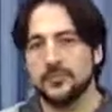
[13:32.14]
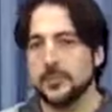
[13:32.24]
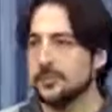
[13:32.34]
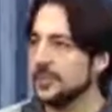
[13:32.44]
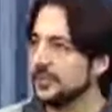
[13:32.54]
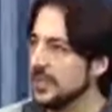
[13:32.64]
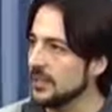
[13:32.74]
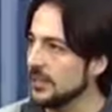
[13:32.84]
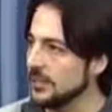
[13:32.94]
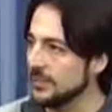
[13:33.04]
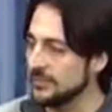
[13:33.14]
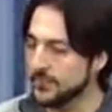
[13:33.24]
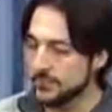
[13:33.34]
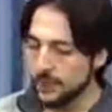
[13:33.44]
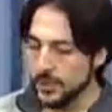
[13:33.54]
from the cycle of
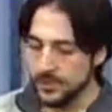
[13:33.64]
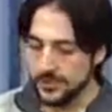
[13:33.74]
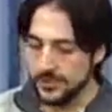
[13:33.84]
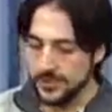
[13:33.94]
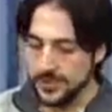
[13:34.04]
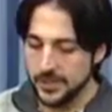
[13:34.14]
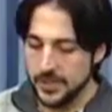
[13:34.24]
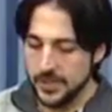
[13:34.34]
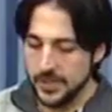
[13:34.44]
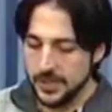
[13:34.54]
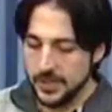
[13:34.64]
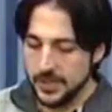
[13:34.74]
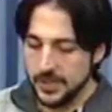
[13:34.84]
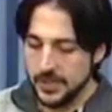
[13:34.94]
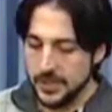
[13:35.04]
rebirth
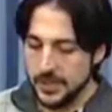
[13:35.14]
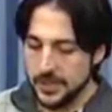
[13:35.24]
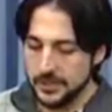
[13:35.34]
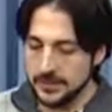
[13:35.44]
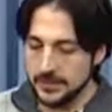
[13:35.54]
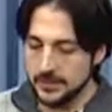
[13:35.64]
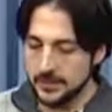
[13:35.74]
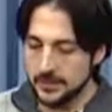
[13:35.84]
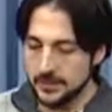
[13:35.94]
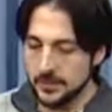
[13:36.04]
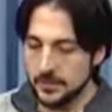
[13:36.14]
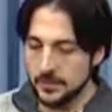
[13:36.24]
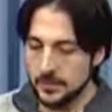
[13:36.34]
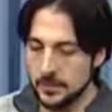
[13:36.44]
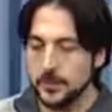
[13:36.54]
and is